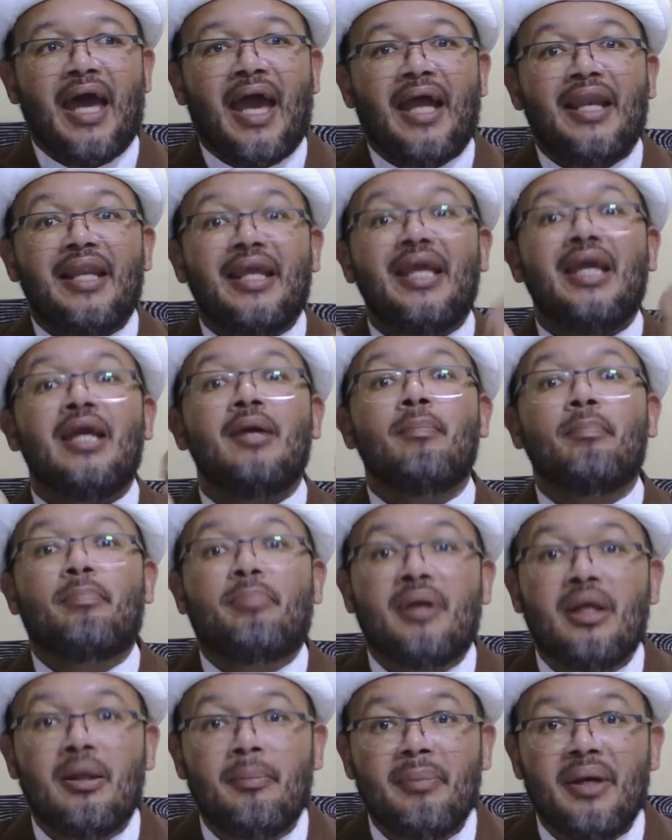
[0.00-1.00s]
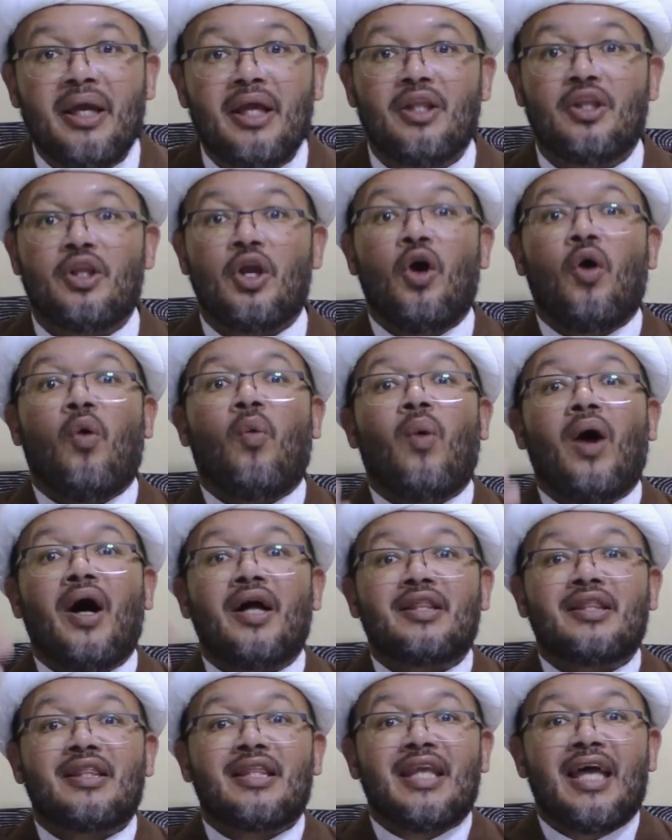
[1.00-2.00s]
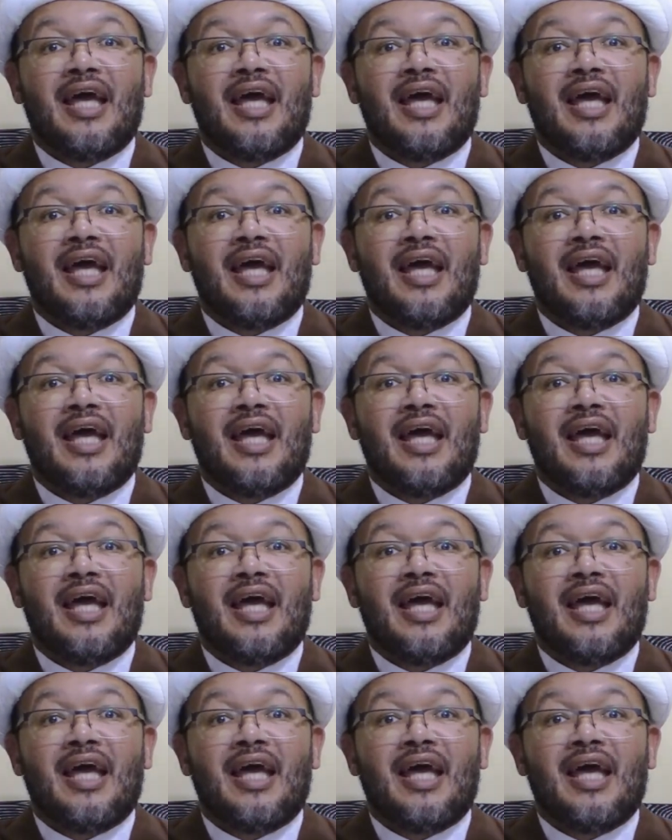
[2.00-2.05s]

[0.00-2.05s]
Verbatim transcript: and implement what